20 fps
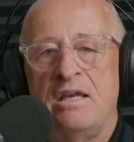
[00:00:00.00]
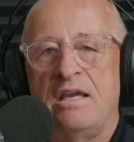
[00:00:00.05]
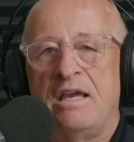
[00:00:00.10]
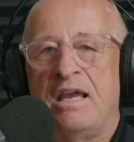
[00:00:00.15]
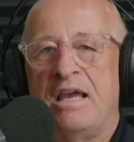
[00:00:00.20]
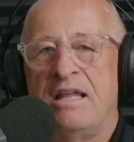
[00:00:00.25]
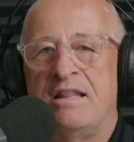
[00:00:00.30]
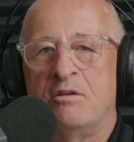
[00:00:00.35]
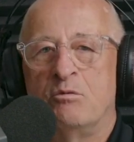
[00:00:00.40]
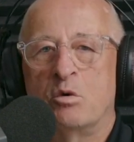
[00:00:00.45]

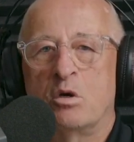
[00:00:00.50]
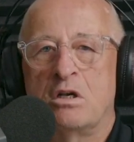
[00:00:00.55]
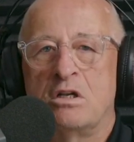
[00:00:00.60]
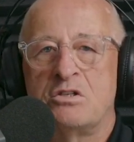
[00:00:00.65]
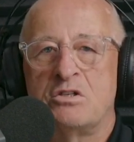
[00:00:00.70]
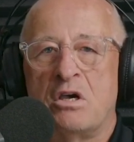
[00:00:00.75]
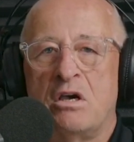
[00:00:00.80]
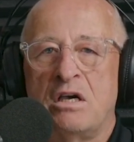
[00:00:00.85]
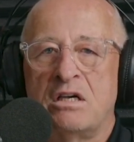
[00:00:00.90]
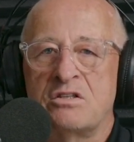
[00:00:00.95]
And then we're going to
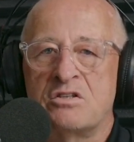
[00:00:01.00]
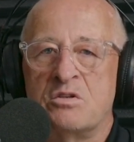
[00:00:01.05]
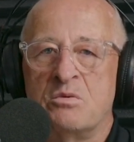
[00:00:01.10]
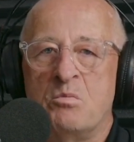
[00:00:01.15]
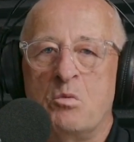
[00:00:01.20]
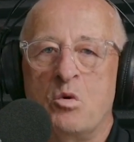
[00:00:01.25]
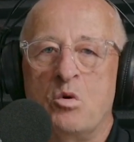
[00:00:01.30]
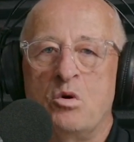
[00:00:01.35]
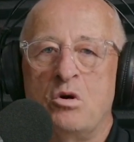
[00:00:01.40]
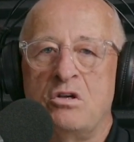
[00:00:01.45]
talk some
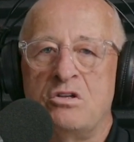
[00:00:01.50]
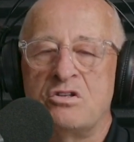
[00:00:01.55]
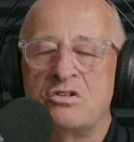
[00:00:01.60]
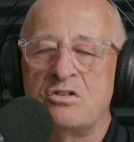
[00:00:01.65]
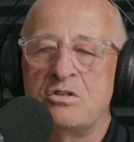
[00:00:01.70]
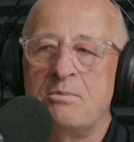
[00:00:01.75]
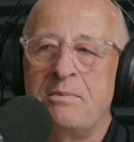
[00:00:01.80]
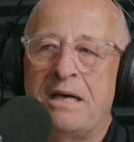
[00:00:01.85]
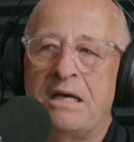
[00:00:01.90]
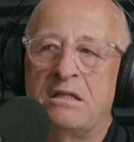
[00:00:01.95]
more
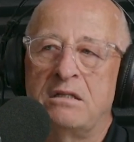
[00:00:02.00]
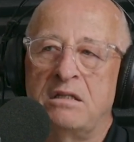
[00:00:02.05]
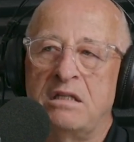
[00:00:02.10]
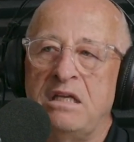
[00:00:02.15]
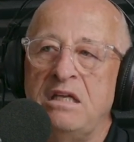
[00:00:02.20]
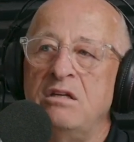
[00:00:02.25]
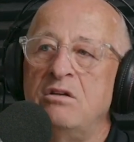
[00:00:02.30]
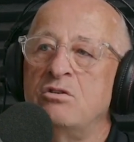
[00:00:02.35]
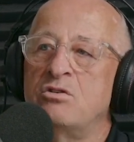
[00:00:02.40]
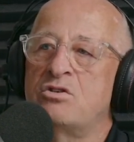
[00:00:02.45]
just about
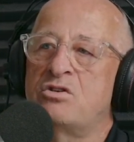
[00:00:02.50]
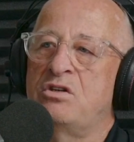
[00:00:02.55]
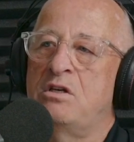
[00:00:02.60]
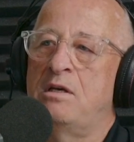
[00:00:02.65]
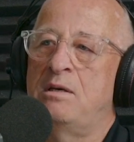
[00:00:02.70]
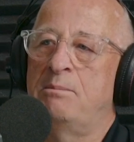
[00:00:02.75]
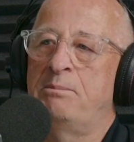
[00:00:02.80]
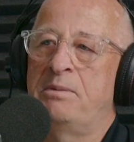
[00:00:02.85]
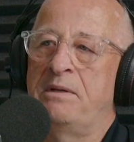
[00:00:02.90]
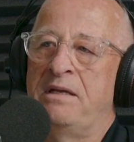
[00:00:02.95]

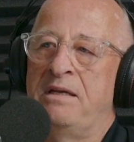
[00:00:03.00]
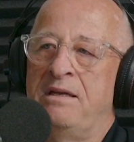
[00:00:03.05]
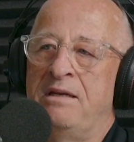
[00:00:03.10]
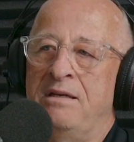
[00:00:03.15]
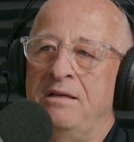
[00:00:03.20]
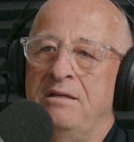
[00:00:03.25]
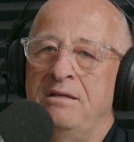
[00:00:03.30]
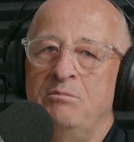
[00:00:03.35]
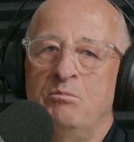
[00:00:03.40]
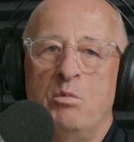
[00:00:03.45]
leadership.
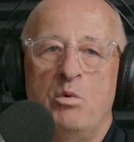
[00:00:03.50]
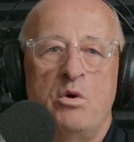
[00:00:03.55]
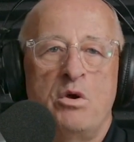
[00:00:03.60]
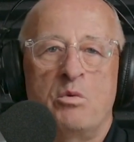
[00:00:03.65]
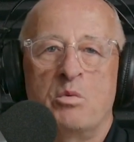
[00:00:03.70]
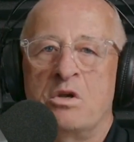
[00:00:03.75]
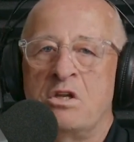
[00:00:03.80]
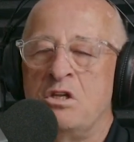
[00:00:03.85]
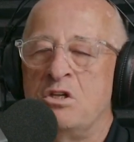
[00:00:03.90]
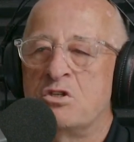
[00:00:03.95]
And boy,
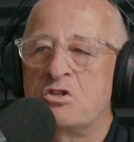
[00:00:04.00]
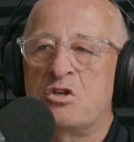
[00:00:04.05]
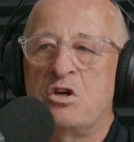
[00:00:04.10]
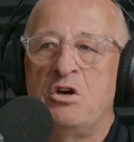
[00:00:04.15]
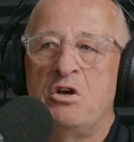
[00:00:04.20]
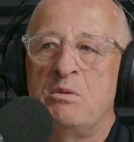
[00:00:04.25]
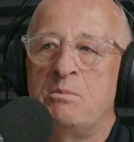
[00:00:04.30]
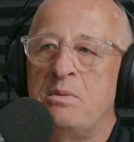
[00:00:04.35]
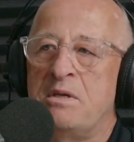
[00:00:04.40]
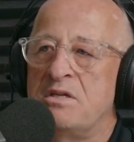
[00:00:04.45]
when you
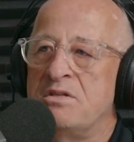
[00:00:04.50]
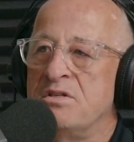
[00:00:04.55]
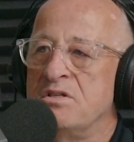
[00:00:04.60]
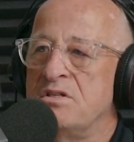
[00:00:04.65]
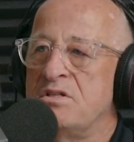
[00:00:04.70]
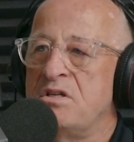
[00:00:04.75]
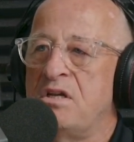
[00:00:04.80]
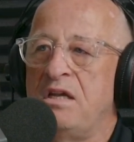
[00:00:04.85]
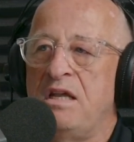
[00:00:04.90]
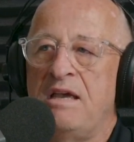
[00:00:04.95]
start a
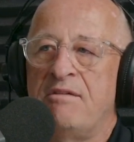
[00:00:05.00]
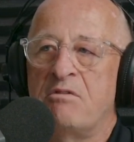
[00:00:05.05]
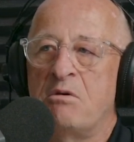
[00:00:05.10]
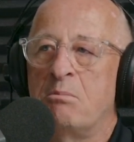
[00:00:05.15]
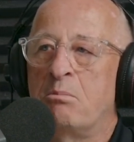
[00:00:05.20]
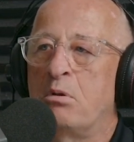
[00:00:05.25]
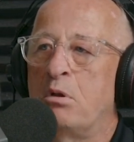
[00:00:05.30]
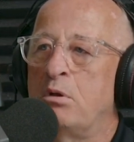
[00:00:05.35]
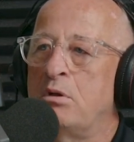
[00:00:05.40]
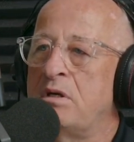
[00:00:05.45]
business and you have
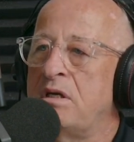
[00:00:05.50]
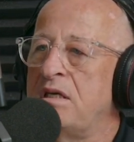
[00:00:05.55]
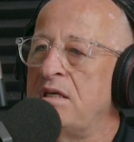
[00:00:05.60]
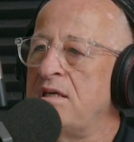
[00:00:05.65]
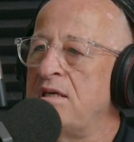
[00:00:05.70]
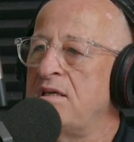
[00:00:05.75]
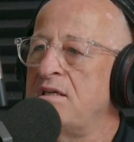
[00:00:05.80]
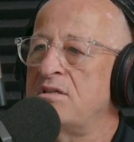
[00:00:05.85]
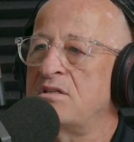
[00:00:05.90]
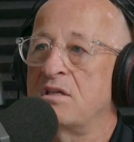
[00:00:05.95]

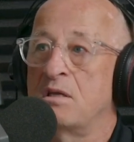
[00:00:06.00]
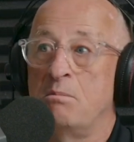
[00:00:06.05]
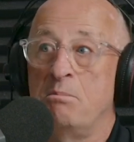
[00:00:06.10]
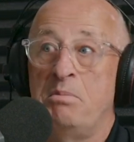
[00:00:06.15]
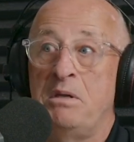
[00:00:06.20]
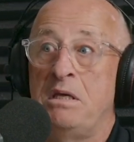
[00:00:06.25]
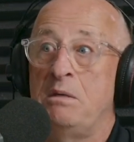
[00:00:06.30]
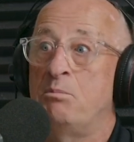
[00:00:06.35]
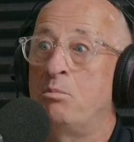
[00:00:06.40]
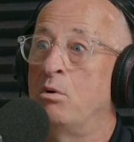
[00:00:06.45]
employees and
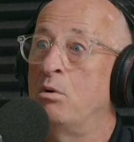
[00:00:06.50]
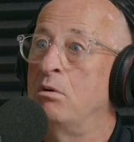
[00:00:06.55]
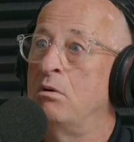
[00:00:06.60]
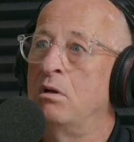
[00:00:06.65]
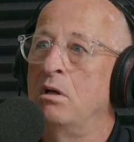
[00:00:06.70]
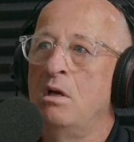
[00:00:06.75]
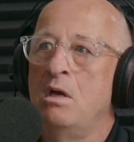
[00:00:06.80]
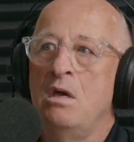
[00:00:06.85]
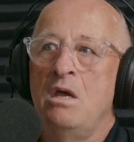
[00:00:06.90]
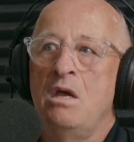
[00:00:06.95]
people
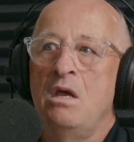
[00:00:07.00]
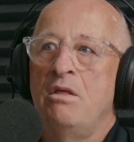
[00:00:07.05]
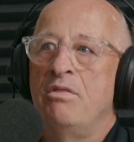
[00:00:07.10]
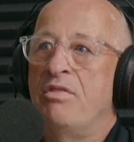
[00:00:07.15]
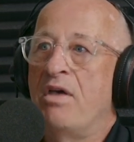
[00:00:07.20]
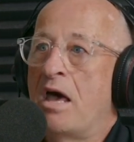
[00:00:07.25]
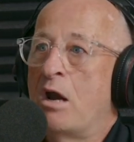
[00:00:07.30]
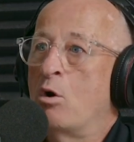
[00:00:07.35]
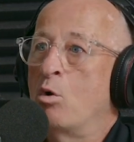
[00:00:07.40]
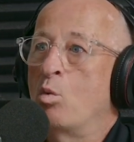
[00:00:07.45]

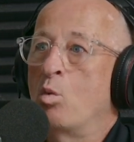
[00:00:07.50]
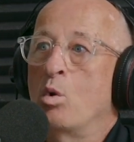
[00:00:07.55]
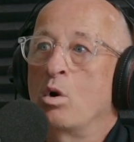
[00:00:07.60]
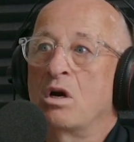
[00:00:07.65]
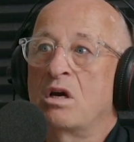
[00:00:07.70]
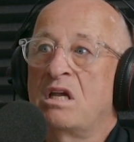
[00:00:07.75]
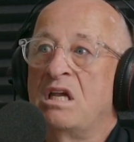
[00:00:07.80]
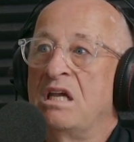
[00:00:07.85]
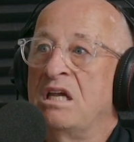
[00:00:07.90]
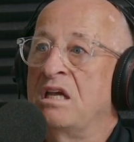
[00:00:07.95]
that are
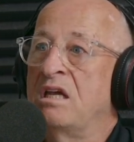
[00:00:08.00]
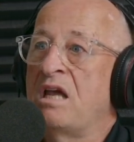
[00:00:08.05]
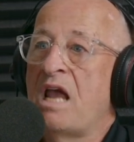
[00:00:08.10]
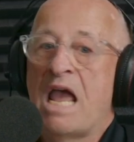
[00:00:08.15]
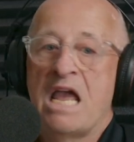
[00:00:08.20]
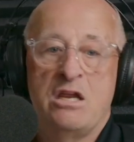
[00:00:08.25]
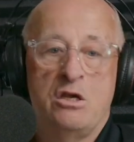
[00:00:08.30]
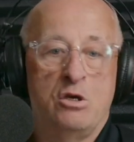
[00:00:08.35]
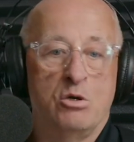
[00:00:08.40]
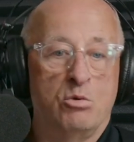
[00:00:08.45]
working
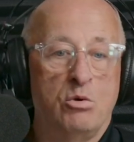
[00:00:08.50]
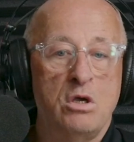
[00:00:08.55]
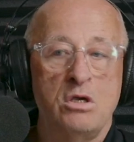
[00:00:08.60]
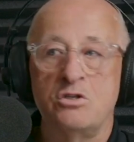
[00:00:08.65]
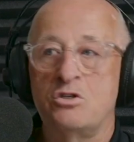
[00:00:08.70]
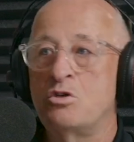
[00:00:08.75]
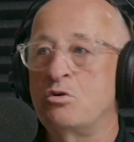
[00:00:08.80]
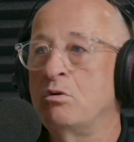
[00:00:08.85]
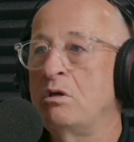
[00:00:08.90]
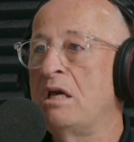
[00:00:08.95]
at your
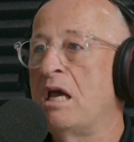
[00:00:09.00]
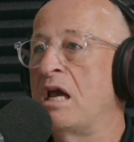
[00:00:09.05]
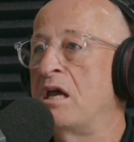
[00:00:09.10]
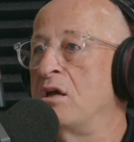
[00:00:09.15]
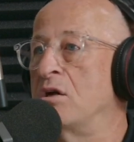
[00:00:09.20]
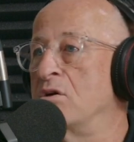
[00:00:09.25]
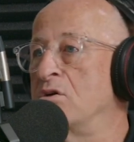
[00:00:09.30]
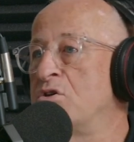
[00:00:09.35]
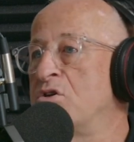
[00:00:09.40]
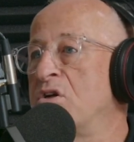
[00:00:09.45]
roastery, at
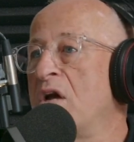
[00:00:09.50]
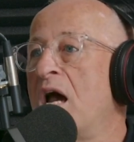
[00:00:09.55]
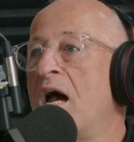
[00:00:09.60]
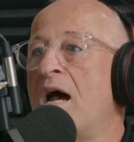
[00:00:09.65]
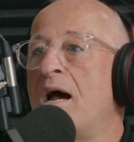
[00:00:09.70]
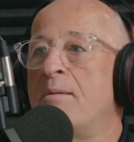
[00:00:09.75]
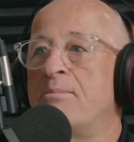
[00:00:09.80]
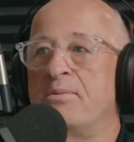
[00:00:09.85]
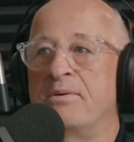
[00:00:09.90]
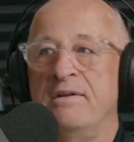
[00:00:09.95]
your
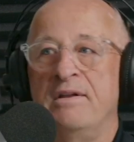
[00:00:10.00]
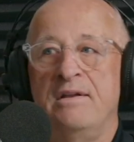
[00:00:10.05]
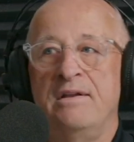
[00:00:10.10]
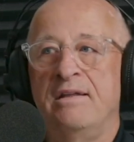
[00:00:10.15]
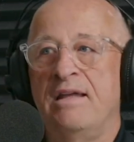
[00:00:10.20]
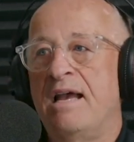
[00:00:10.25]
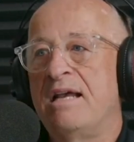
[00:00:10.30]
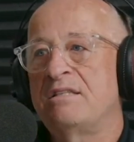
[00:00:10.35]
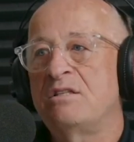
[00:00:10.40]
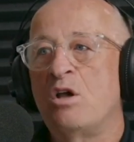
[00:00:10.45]
shop,
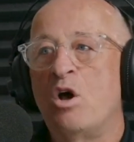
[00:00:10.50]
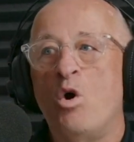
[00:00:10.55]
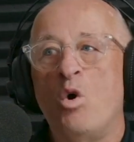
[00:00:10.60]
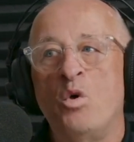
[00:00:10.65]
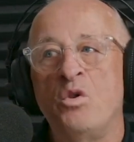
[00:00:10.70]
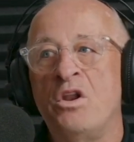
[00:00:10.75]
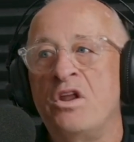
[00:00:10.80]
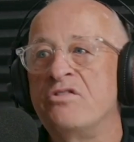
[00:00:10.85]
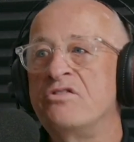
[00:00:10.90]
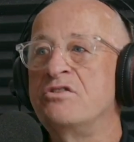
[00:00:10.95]
that's a whole
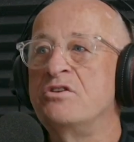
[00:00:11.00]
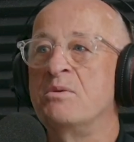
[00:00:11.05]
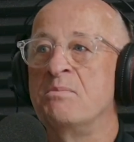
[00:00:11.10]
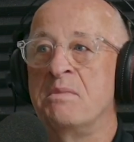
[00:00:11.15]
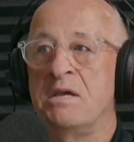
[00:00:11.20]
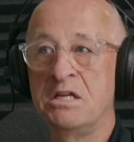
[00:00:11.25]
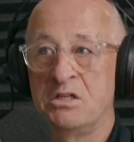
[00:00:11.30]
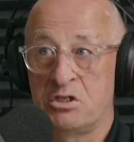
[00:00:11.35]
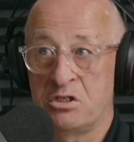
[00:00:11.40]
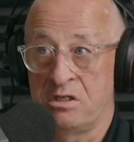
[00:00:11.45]
nother
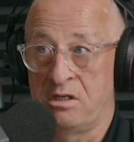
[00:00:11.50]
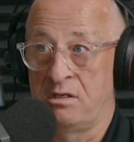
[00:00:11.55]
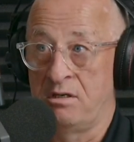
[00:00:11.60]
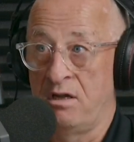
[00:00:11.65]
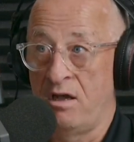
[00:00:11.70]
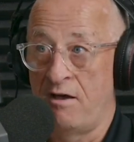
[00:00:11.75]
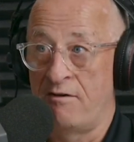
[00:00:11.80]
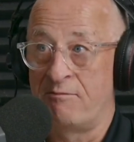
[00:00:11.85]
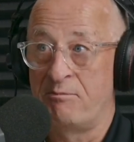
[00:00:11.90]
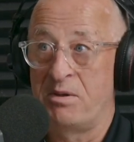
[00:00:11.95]
dimension
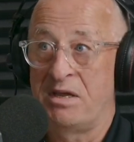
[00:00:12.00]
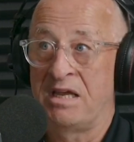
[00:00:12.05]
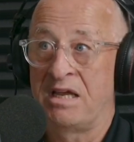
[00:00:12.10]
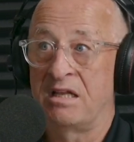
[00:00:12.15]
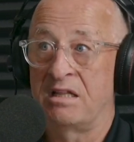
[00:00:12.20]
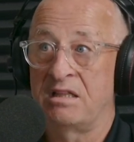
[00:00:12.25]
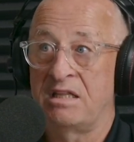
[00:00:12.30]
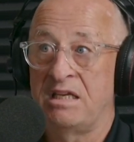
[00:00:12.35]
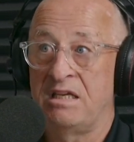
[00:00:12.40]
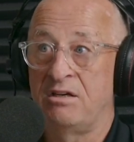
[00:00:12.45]
of being
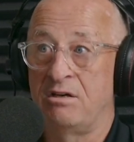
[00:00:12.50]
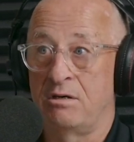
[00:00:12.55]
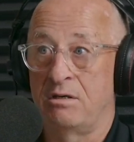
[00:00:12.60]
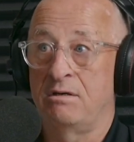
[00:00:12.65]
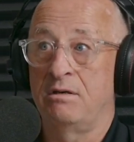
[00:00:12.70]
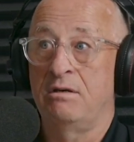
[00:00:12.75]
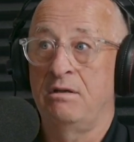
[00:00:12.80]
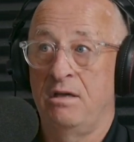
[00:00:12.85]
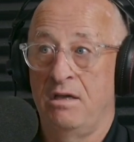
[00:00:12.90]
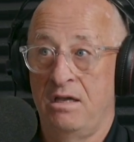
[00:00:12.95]
a
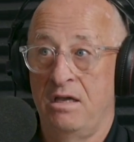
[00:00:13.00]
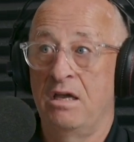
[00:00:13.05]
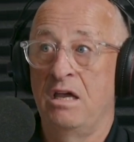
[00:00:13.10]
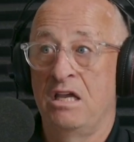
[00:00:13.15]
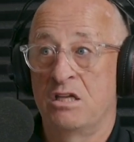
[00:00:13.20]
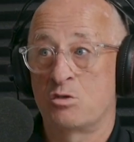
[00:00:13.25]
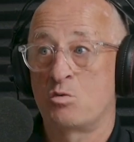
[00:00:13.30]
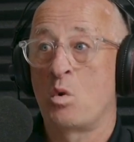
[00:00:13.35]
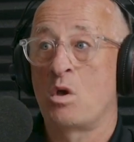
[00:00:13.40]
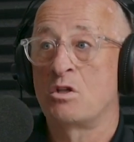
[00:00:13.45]
leader
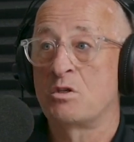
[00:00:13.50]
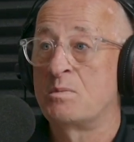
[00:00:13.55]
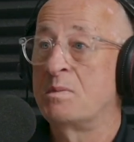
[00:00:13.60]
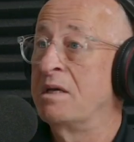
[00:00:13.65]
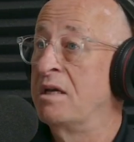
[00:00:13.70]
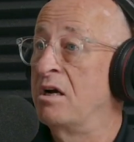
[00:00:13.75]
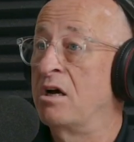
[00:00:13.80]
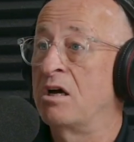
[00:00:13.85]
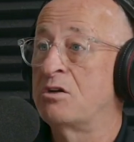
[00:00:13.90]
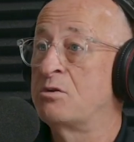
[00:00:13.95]
as well as
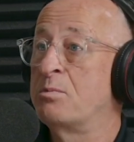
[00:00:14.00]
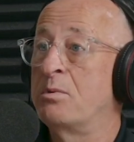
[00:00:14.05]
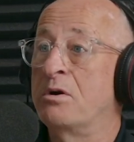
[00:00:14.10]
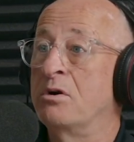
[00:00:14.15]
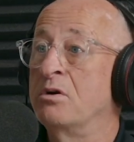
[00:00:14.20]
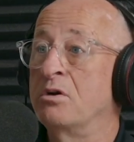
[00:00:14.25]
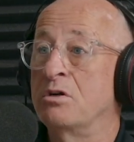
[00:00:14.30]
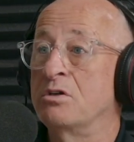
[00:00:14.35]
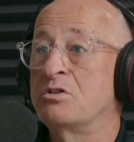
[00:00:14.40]
being an entrepreneur.